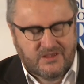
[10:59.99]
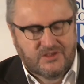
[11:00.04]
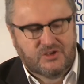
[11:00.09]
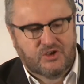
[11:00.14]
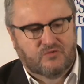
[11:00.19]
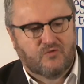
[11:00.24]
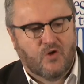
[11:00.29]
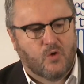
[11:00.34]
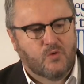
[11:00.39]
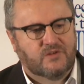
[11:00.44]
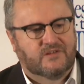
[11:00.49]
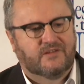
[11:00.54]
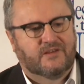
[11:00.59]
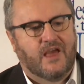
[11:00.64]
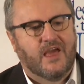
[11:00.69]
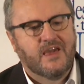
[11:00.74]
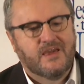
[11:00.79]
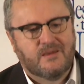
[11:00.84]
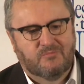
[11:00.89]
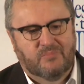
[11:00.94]
You
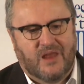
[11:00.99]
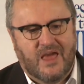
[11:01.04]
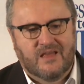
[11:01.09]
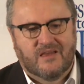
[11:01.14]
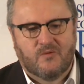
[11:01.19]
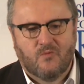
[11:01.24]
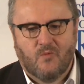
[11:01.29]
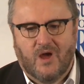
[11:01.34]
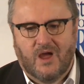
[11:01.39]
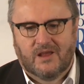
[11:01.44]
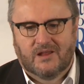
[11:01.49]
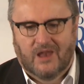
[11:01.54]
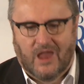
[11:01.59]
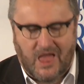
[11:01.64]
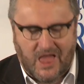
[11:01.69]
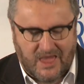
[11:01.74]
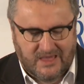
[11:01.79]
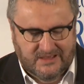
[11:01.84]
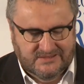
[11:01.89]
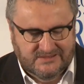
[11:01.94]
rotate black and white
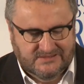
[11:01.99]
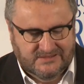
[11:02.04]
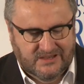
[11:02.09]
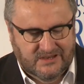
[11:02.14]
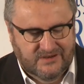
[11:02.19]
lines,